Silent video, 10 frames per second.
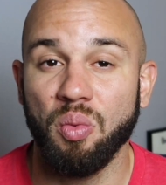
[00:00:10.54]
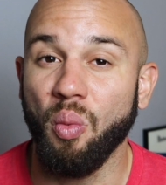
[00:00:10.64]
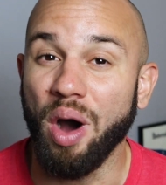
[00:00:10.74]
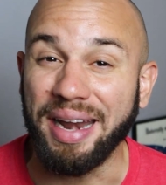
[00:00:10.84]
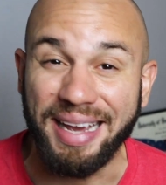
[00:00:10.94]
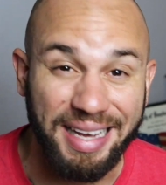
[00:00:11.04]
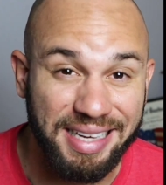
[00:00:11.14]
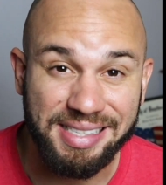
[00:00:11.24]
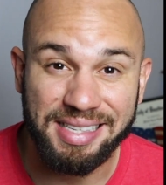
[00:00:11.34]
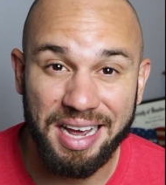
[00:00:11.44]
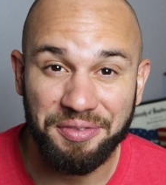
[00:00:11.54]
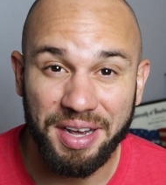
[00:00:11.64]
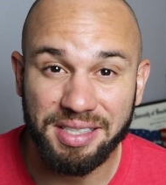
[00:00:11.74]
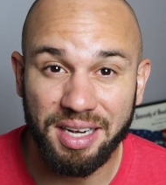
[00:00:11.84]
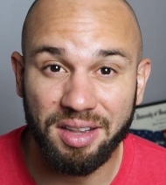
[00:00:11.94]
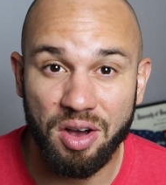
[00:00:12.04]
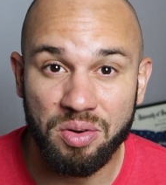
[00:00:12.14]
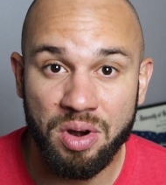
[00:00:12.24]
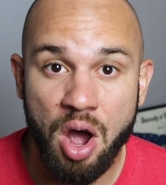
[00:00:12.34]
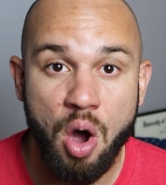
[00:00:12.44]
What is an FHA
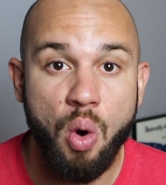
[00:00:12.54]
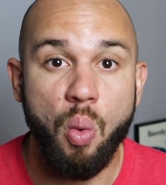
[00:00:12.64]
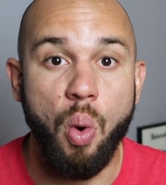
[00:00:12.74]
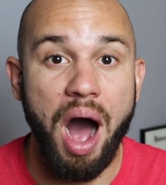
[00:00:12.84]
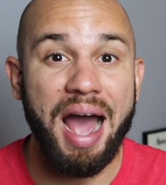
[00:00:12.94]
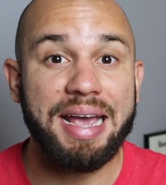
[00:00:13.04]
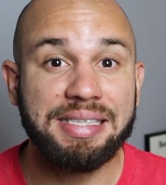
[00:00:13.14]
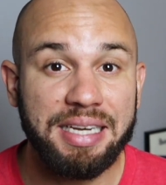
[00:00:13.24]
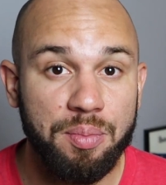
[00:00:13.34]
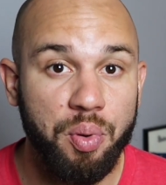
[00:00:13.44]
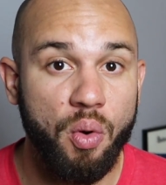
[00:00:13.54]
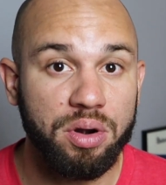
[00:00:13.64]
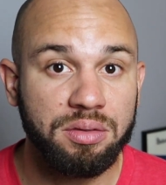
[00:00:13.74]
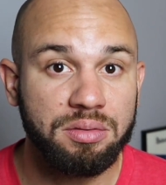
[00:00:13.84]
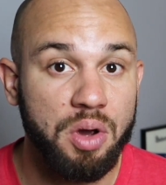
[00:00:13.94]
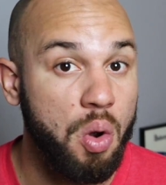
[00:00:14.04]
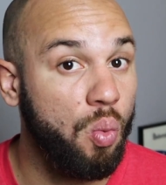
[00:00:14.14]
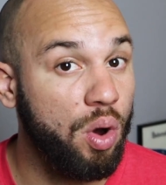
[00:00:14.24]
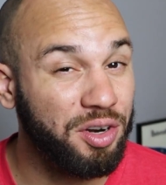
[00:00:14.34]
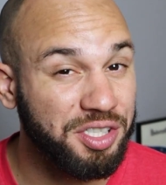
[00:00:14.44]
loan? Why is it important?
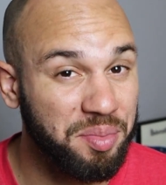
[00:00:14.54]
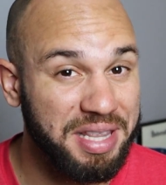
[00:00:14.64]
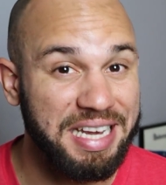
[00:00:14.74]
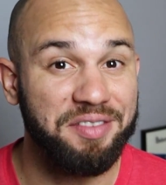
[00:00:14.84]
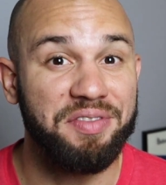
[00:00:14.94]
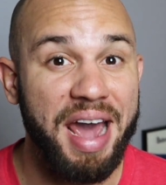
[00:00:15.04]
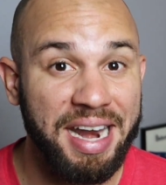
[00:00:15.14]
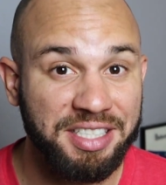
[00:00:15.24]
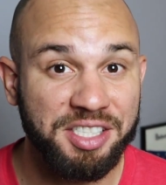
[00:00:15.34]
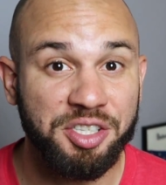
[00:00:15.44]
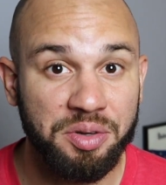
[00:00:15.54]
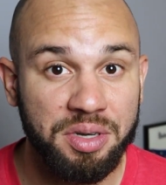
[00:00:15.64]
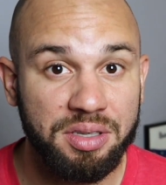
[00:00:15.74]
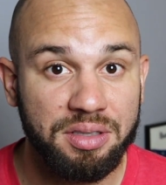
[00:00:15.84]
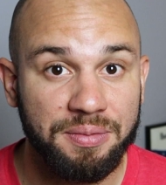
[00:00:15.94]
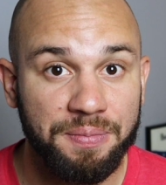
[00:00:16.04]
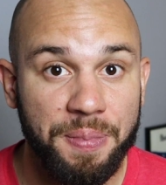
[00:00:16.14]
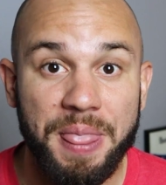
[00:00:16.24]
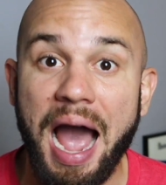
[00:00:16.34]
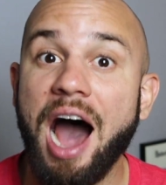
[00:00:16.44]
What are some of the advantages to it?
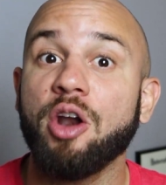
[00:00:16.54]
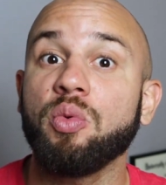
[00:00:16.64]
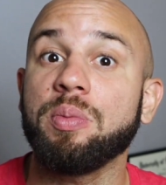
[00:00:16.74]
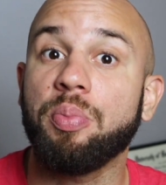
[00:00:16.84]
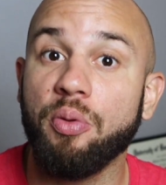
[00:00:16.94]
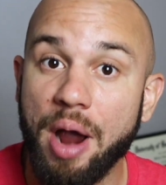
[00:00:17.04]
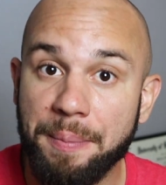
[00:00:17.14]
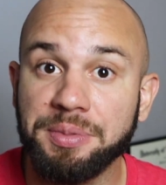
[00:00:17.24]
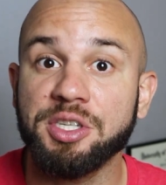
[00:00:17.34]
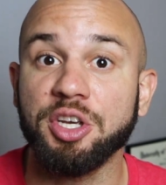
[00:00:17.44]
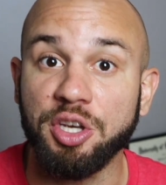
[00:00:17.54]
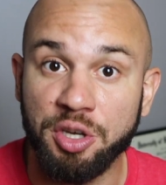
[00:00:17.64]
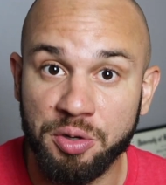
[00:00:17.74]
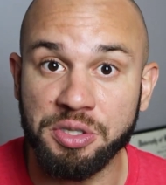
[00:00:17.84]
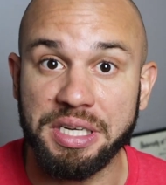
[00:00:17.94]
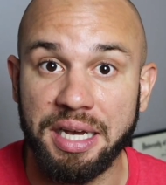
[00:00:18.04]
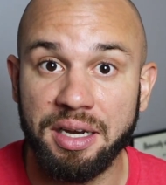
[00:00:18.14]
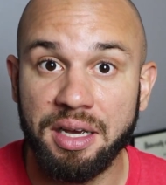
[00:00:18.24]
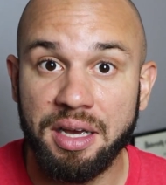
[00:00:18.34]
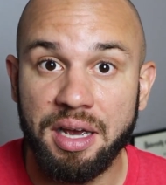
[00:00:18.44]
How do we prep to use
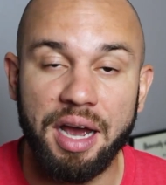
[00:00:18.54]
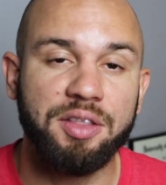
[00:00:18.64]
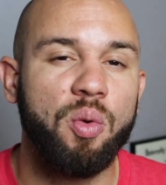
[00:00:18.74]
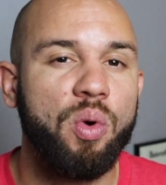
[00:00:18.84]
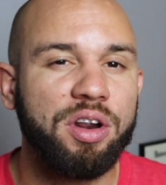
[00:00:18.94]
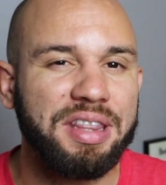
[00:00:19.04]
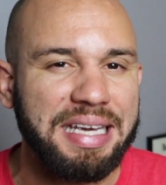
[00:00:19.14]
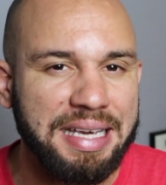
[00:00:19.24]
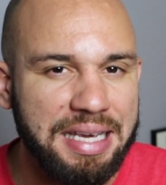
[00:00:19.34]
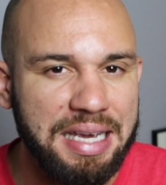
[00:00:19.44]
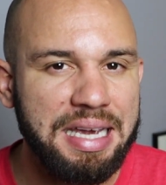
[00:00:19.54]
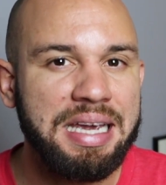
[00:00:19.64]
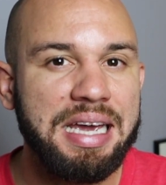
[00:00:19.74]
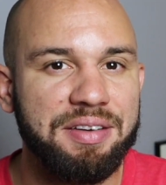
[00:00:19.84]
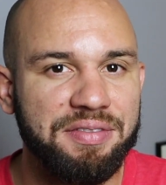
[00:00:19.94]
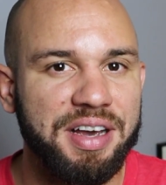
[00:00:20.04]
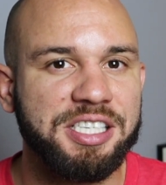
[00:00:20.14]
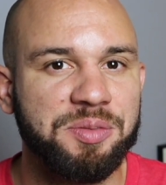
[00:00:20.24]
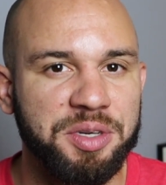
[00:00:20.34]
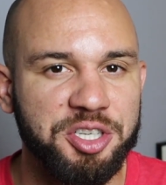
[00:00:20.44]
it? And then what are the key
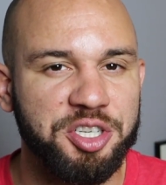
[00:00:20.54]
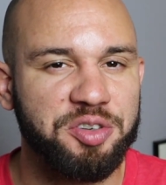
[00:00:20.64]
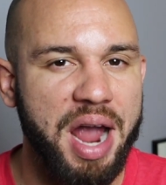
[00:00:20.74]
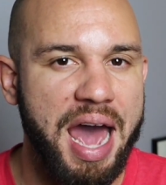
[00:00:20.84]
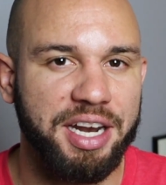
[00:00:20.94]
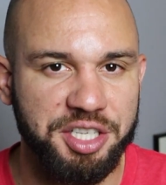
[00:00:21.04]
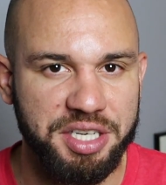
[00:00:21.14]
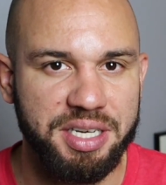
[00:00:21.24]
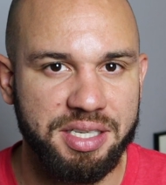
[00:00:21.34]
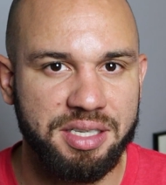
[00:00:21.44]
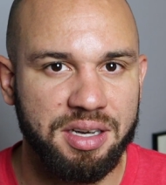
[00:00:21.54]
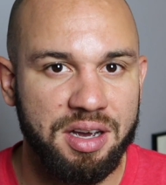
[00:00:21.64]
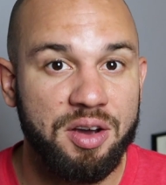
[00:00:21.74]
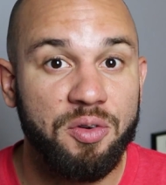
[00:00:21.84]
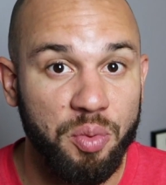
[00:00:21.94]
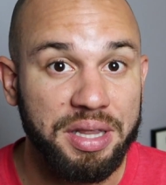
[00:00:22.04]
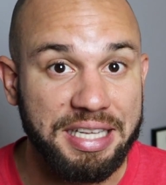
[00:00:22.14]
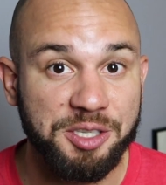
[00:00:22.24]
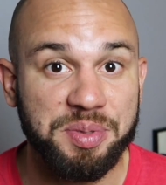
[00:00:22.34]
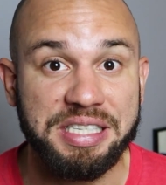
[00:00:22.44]
investment strategies with
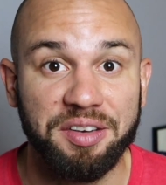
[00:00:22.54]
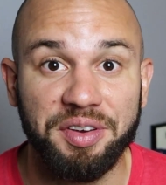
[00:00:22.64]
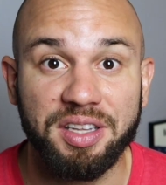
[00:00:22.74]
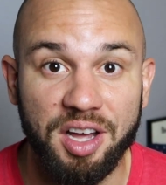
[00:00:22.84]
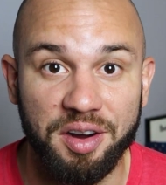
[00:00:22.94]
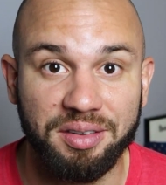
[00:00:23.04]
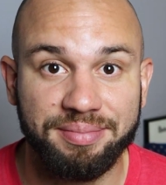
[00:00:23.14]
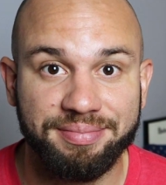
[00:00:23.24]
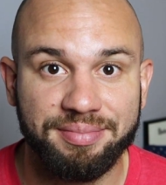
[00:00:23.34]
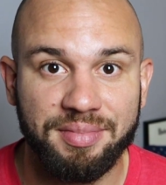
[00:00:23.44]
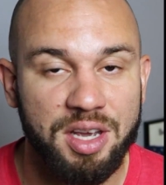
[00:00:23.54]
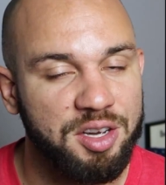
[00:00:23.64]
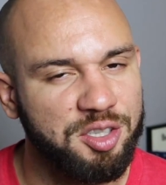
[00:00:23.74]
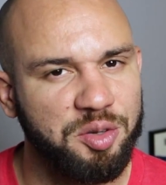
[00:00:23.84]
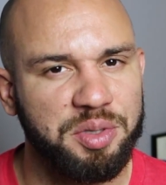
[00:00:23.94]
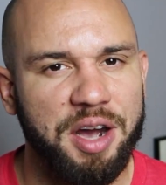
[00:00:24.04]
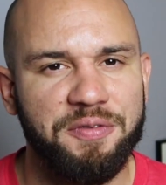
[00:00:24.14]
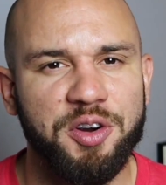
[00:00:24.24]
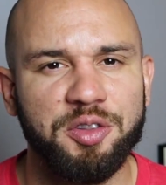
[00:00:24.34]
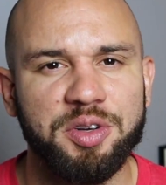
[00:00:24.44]
this specific loan? So without
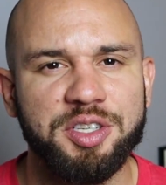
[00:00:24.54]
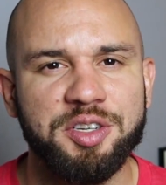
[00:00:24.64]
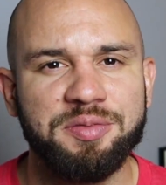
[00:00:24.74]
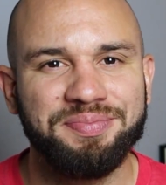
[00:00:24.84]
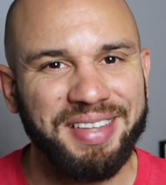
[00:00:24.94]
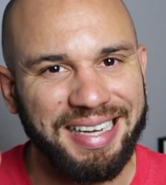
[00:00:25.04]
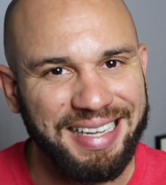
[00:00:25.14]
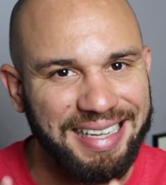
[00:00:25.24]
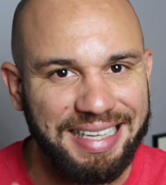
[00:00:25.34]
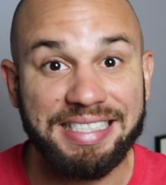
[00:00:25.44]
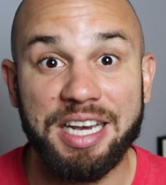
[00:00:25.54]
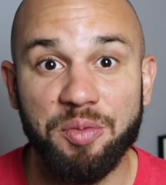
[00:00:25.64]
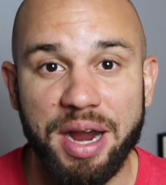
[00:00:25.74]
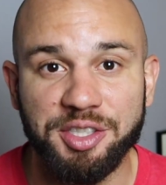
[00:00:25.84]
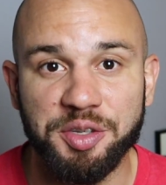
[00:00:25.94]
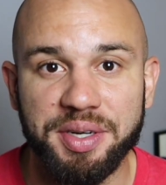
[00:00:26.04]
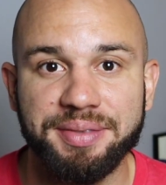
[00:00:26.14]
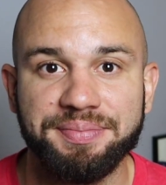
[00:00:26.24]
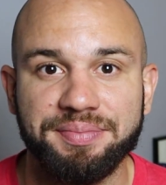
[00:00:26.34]
further ado, let's get right to it.